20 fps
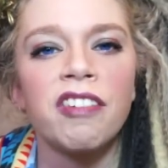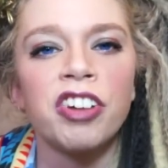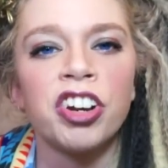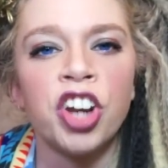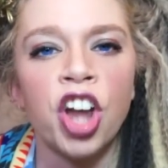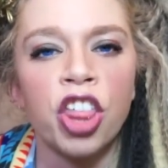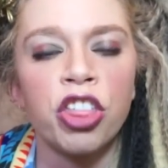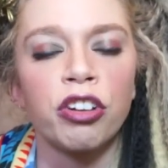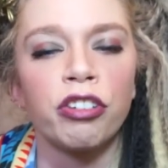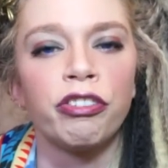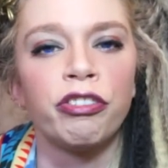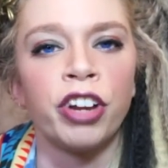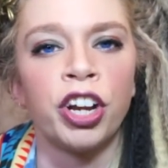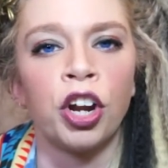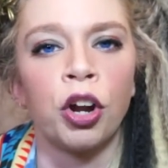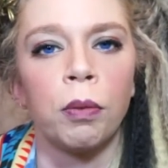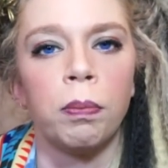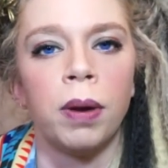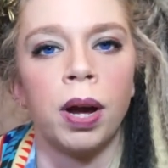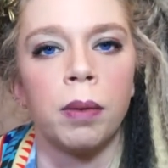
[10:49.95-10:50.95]
have another
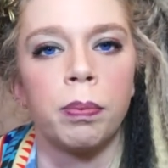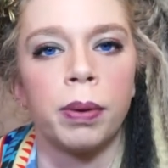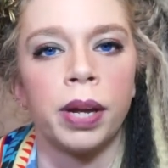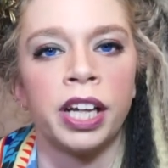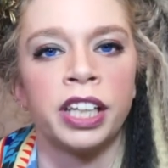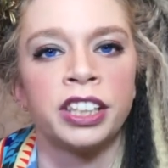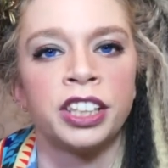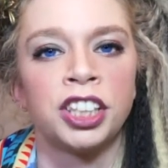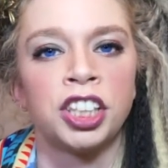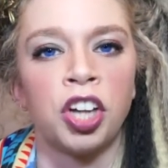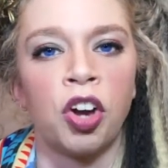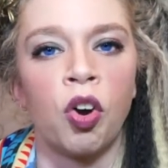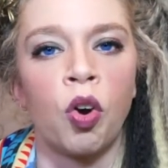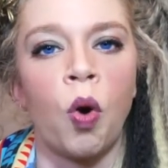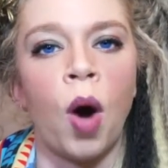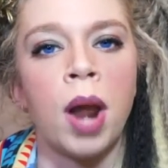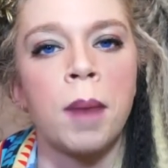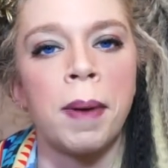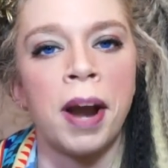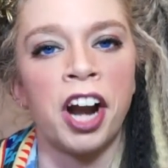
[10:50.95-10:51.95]
finger puppet, so
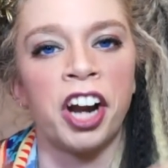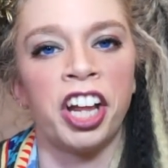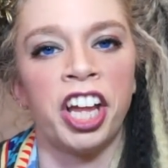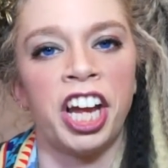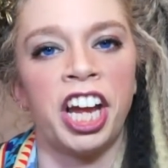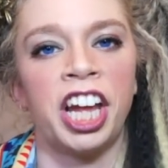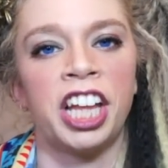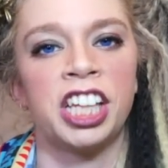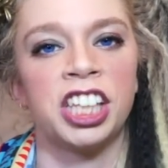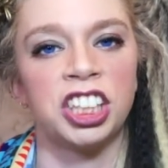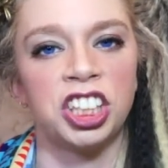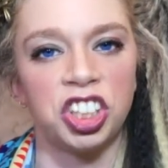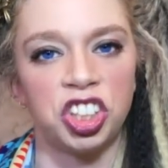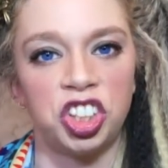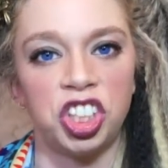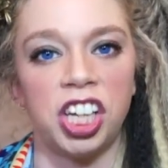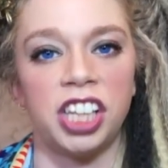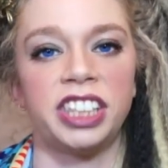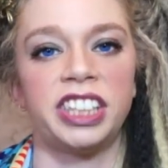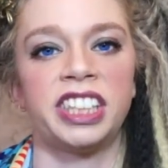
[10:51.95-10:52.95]
quite apparently this is
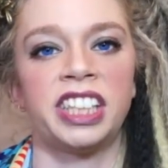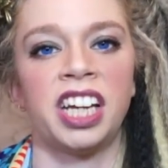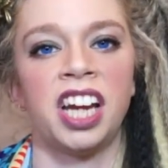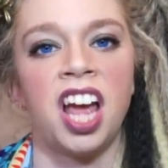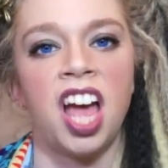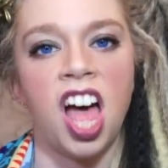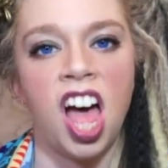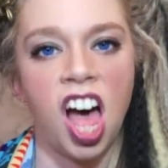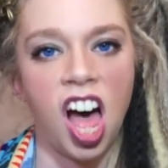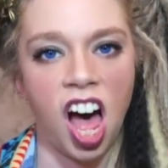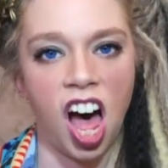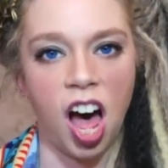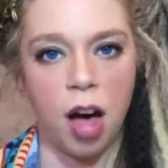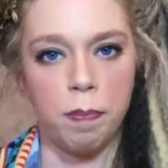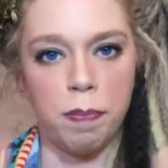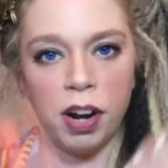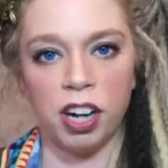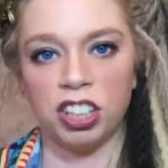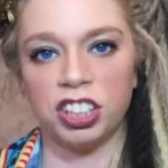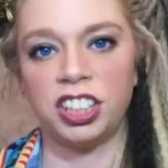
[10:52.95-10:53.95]
just a
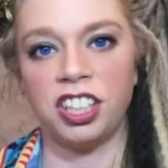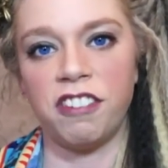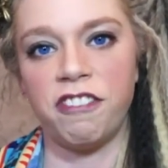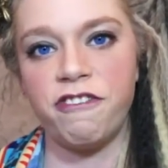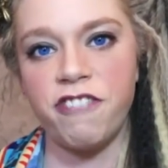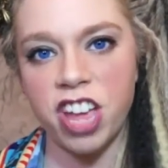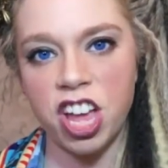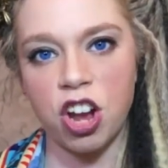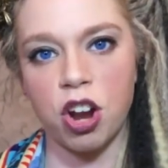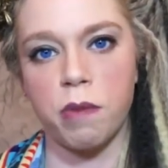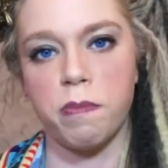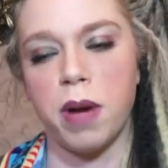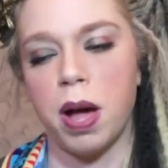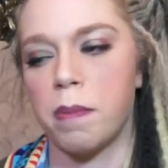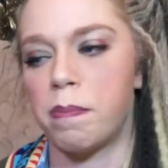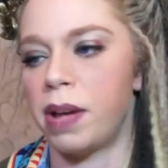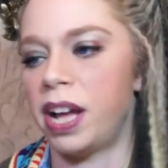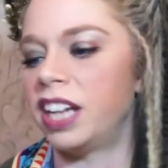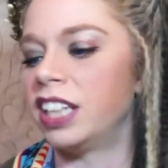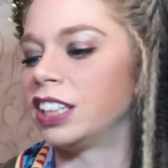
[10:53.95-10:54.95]
purse of finger
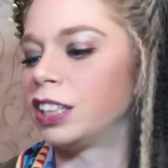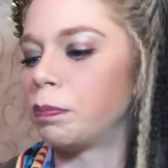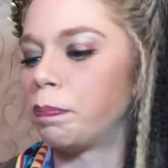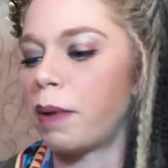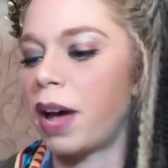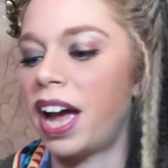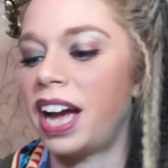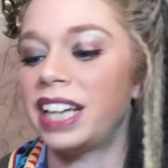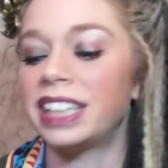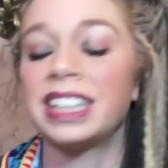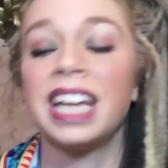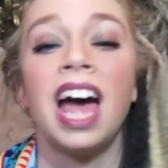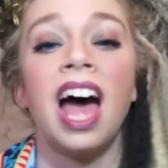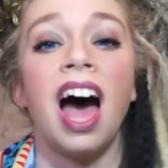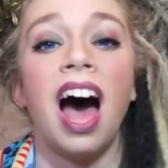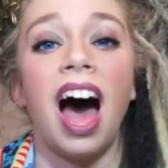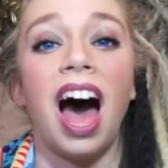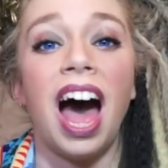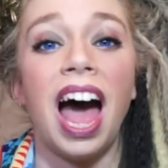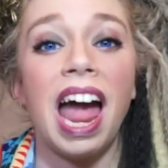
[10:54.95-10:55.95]
puppets, but
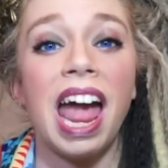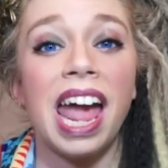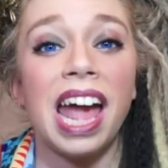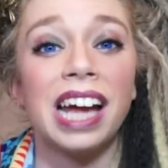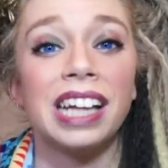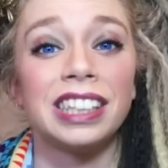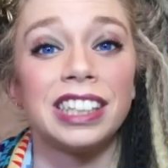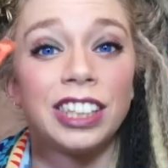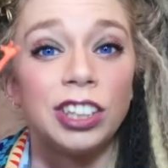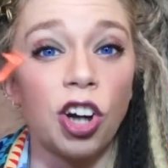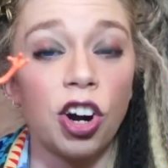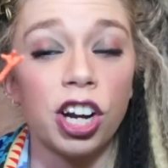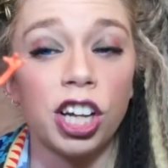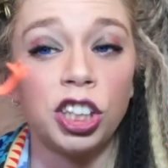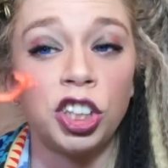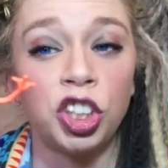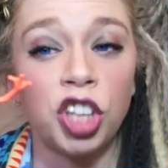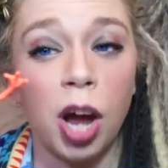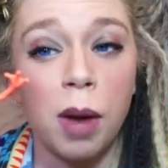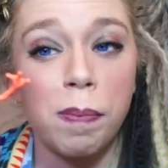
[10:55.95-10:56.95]
I
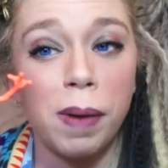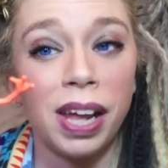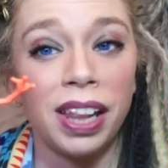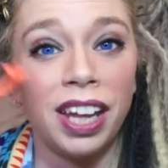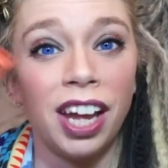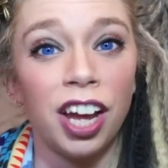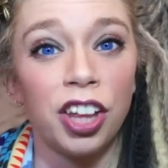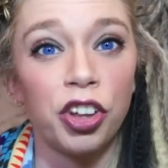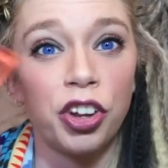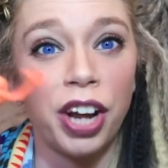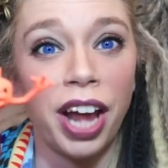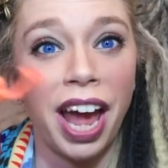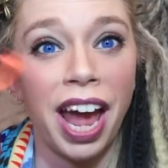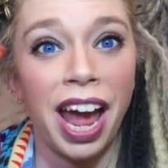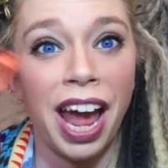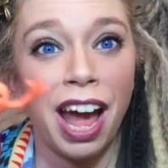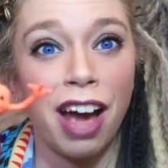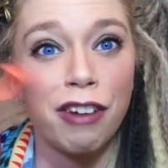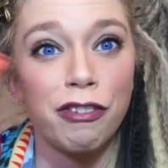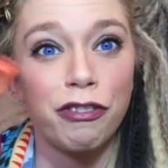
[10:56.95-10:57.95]
started shopping the other
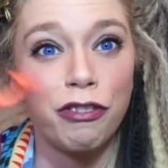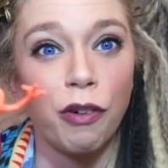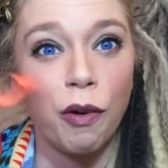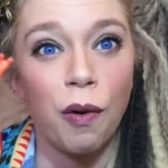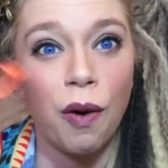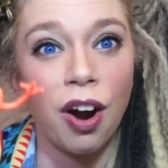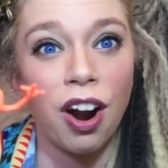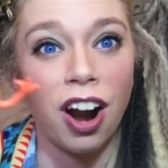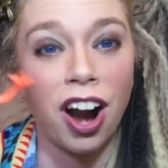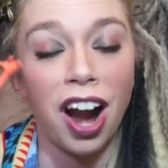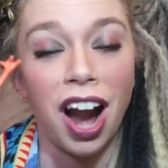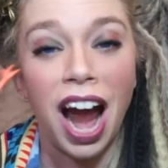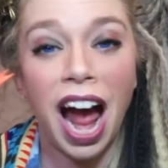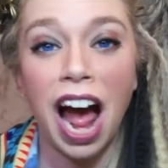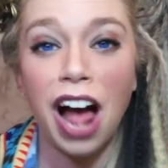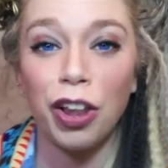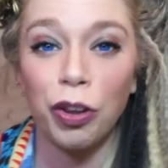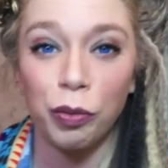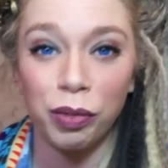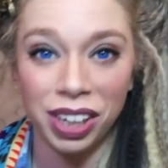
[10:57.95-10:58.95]
day for
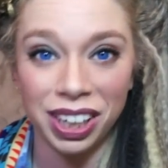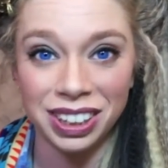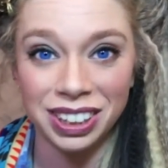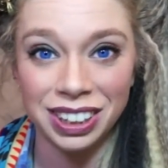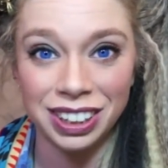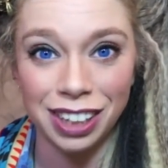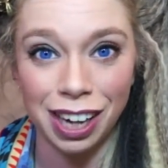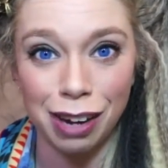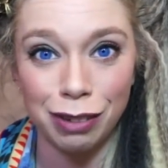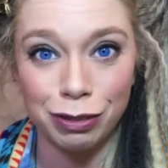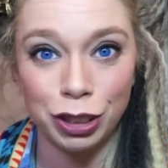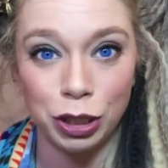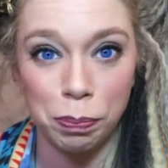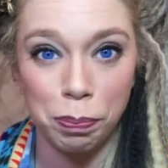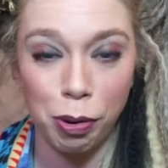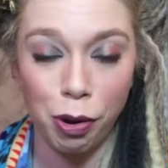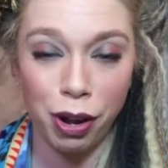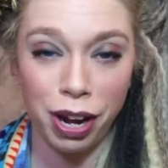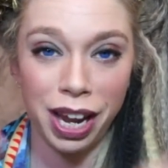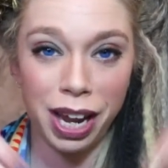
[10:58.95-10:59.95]
Halloween stuff to
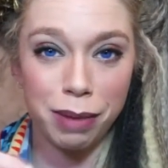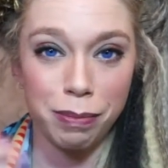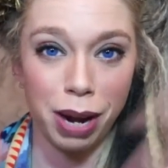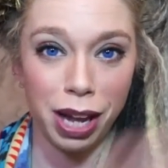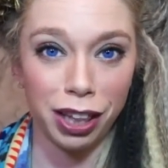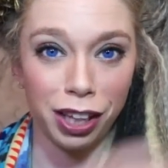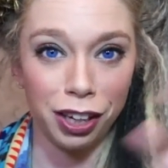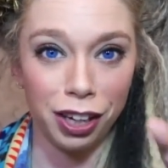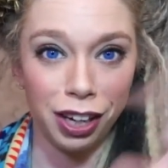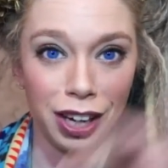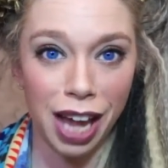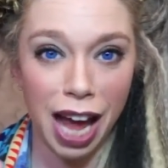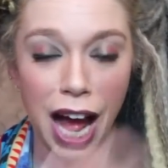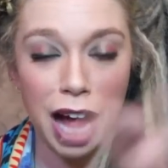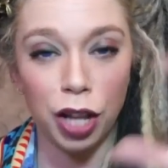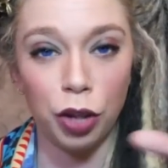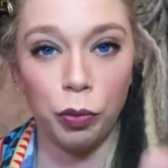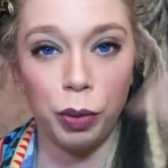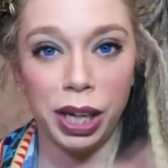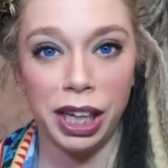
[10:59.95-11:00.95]
put in my little
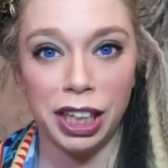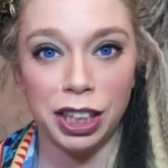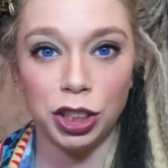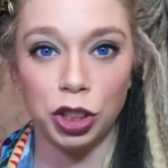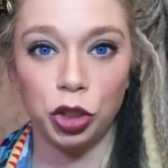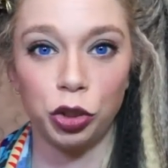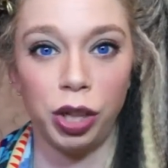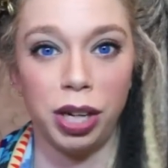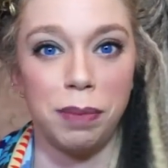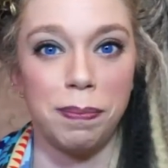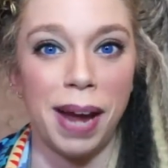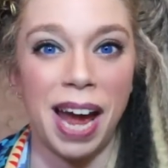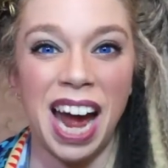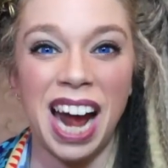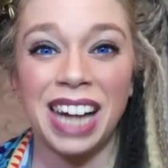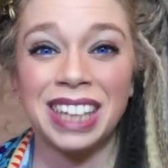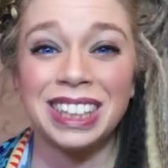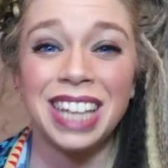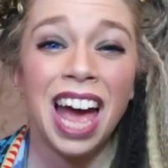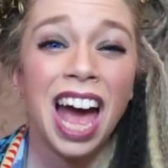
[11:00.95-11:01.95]
Halloween treat
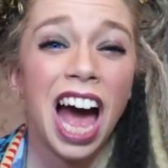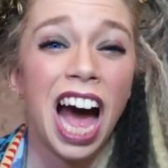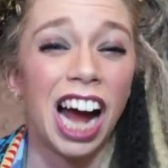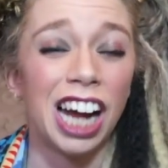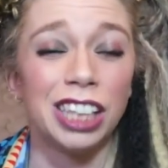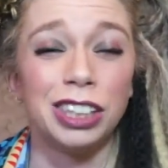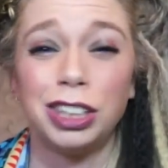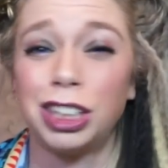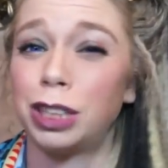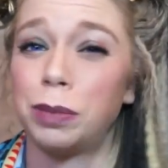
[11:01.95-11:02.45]
bags. I